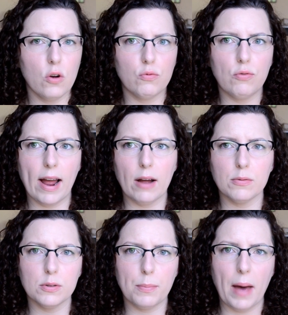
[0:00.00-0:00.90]

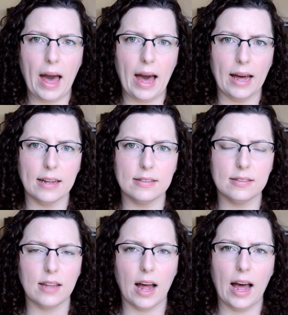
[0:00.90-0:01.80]
round
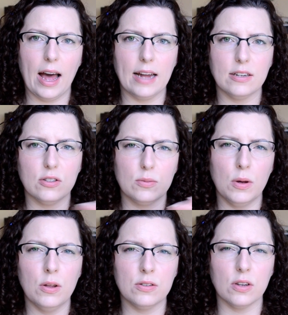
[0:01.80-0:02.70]
pads that had a
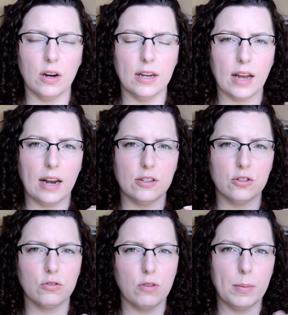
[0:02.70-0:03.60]
smooth side and a
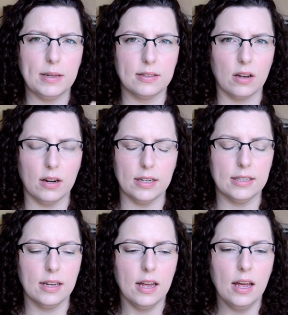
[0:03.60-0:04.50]
scrubby side,